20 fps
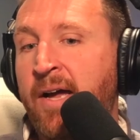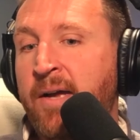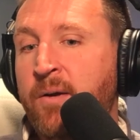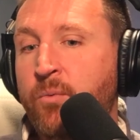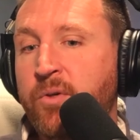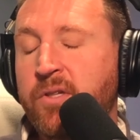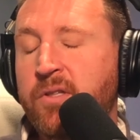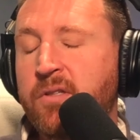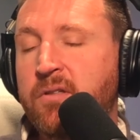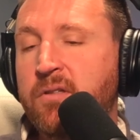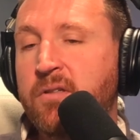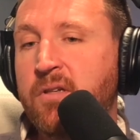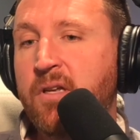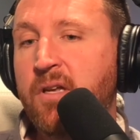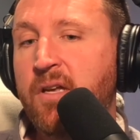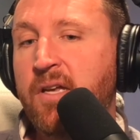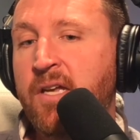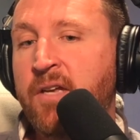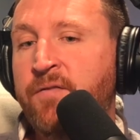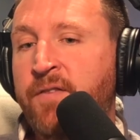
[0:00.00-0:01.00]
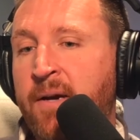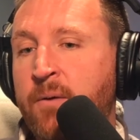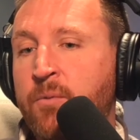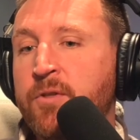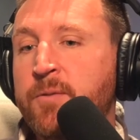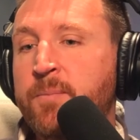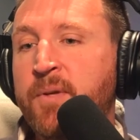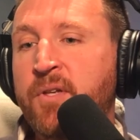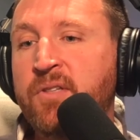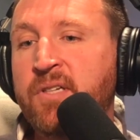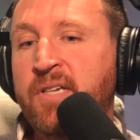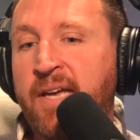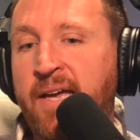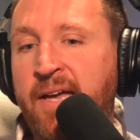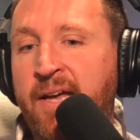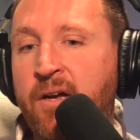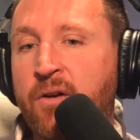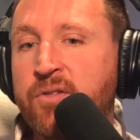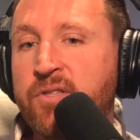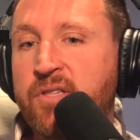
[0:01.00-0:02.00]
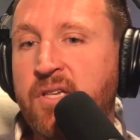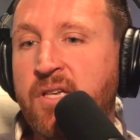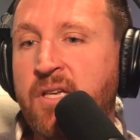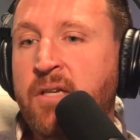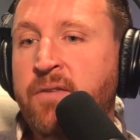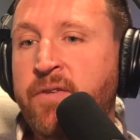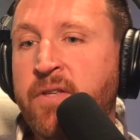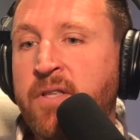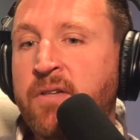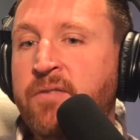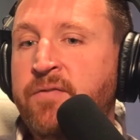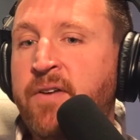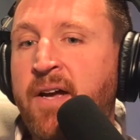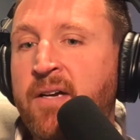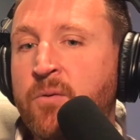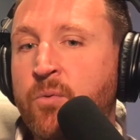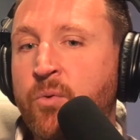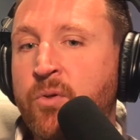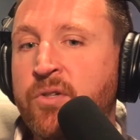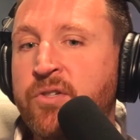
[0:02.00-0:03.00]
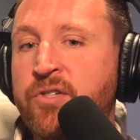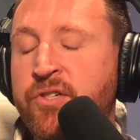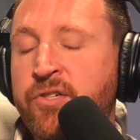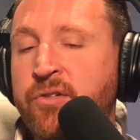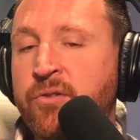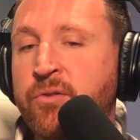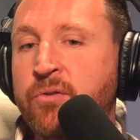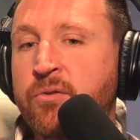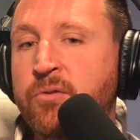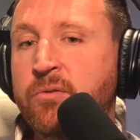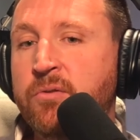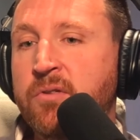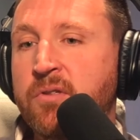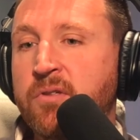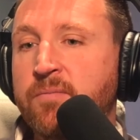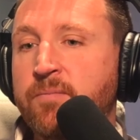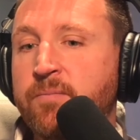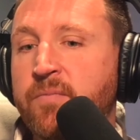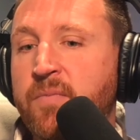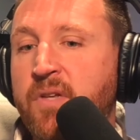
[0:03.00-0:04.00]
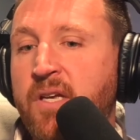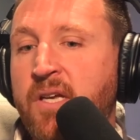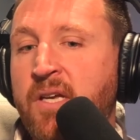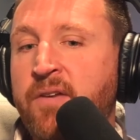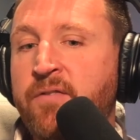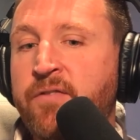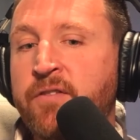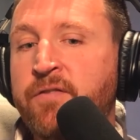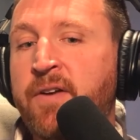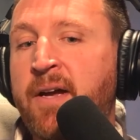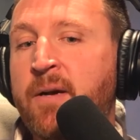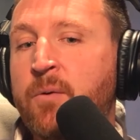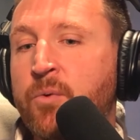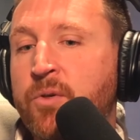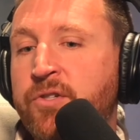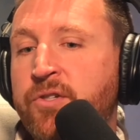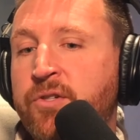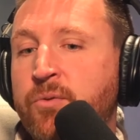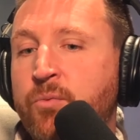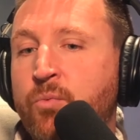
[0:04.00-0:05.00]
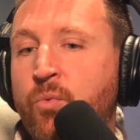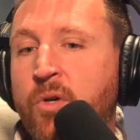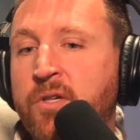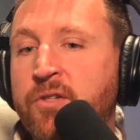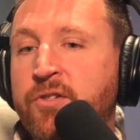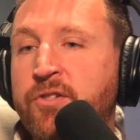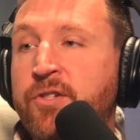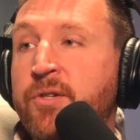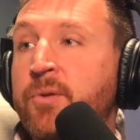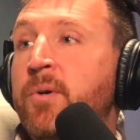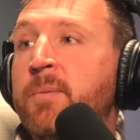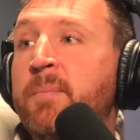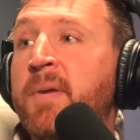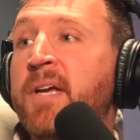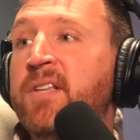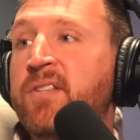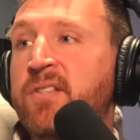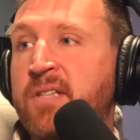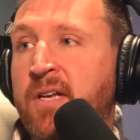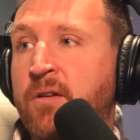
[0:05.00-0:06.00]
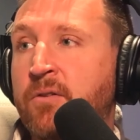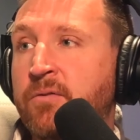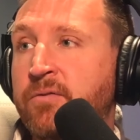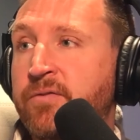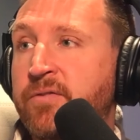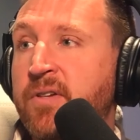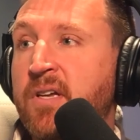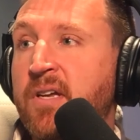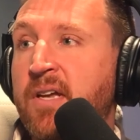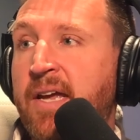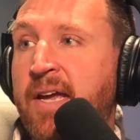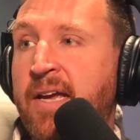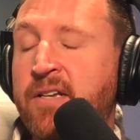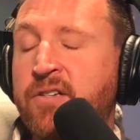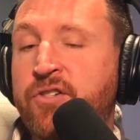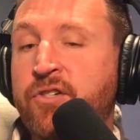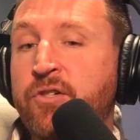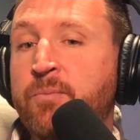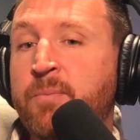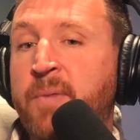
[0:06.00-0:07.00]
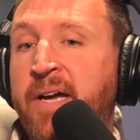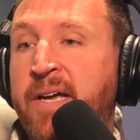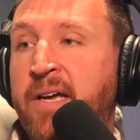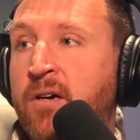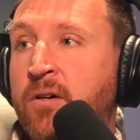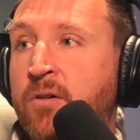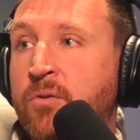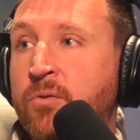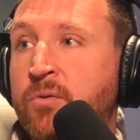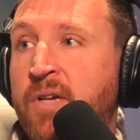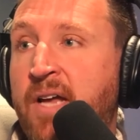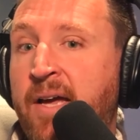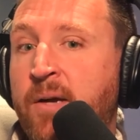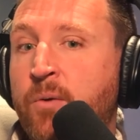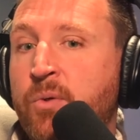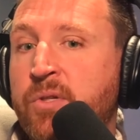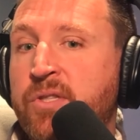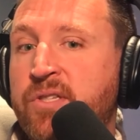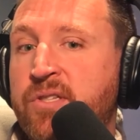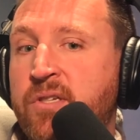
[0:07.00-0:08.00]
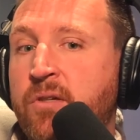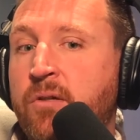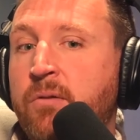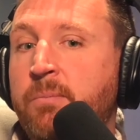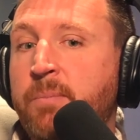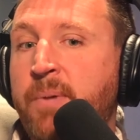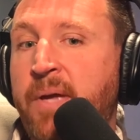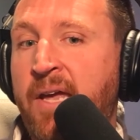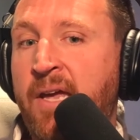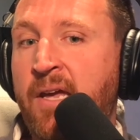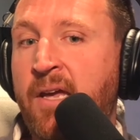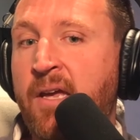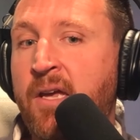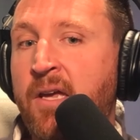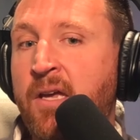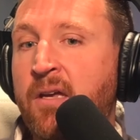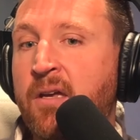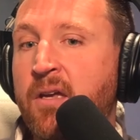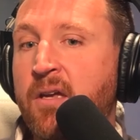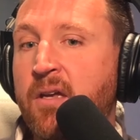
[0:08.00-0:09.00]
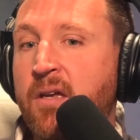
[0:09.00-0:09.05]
would, if I was building a house, even if I were to want to do it myself and do my own, I would still pay